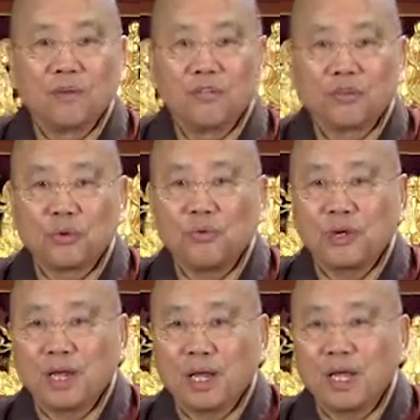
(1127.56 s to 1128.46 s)
Through
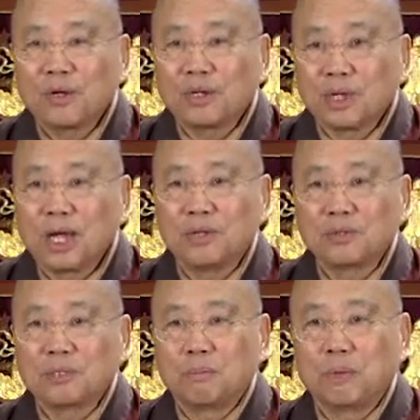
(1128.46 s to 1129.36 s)
relying on
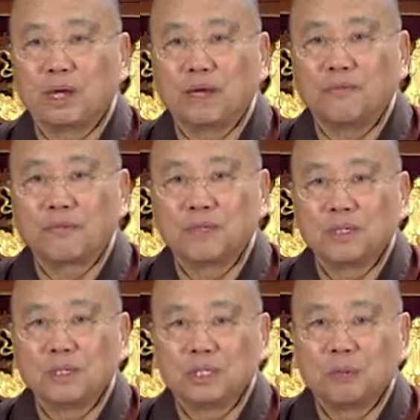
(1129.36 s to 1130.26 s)
counting the breaths,
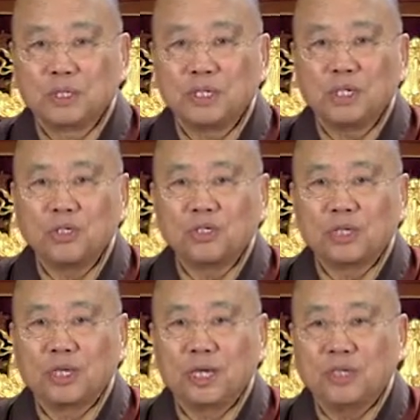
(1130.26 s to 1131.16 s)
the
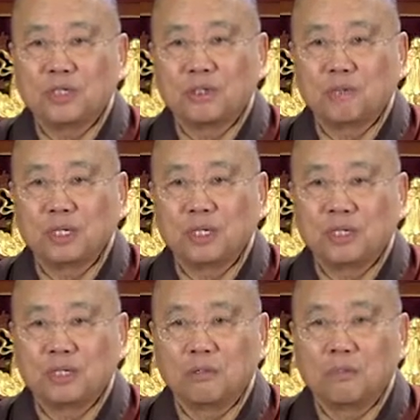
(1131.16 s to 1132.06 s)
practitioner gains the
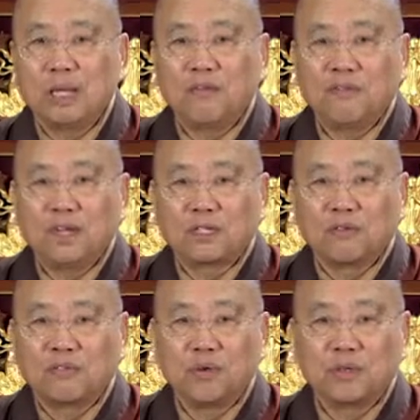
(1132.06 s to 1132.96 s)
ability to manifest
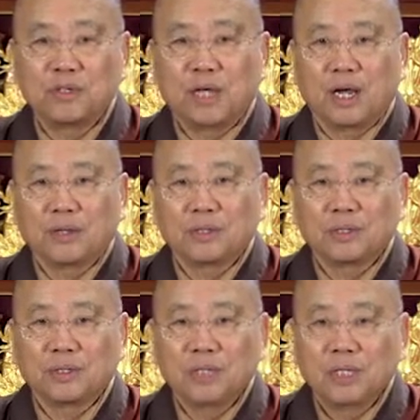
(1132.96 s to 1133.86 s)
the 4
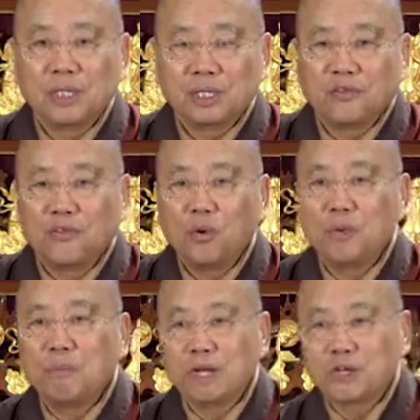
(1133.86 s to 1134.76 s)
dhyanas, the
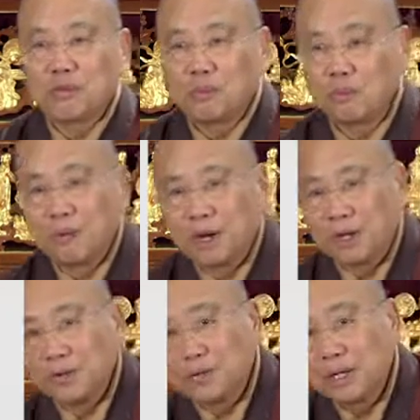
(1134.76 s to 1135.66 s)
4 immeasurable
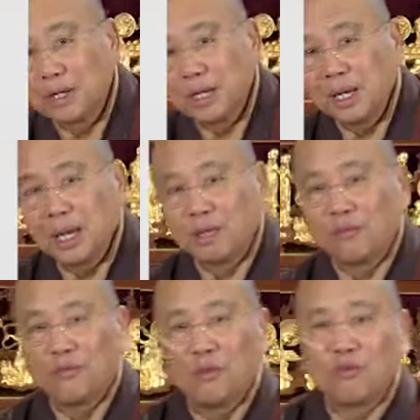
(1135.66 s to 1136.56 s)
minds, and
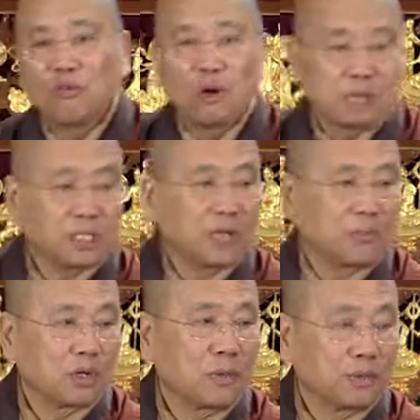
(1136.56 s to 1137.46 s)
the 4 formless
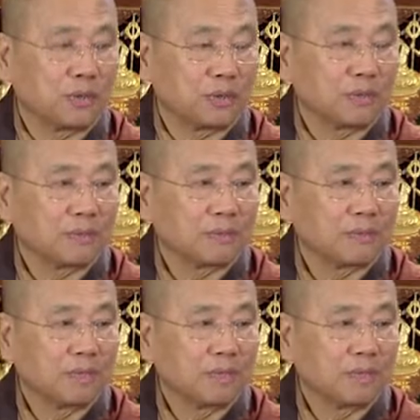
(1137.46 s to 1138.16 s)
absorptions.